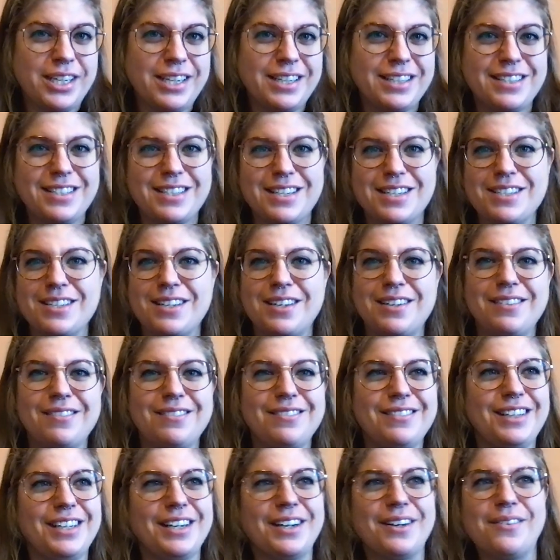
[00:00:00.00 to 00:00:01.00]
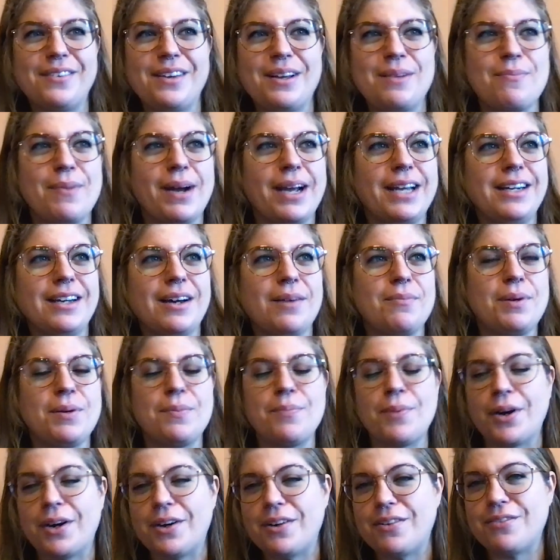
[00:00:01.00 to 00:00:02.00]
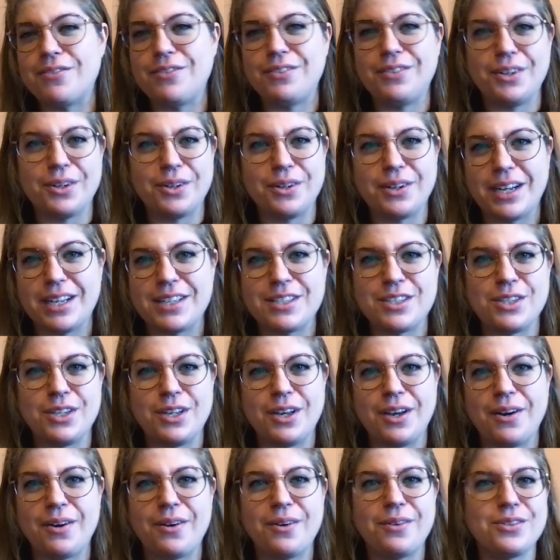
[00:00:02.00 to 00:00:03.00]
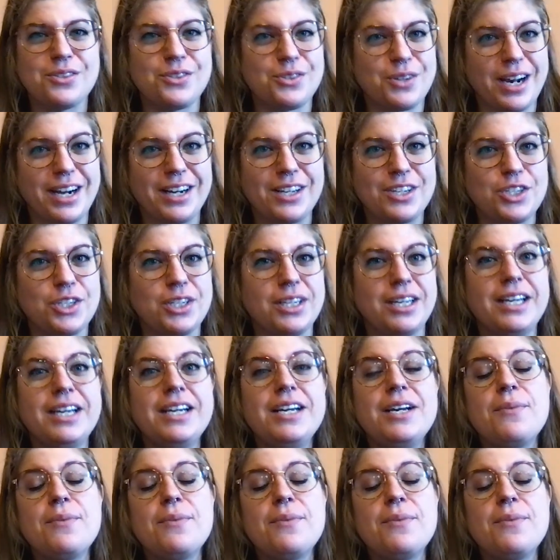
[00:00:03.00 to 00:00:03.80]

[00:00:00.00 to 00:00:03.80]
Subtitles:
It doesn't, it might not be part of your SEO strategy,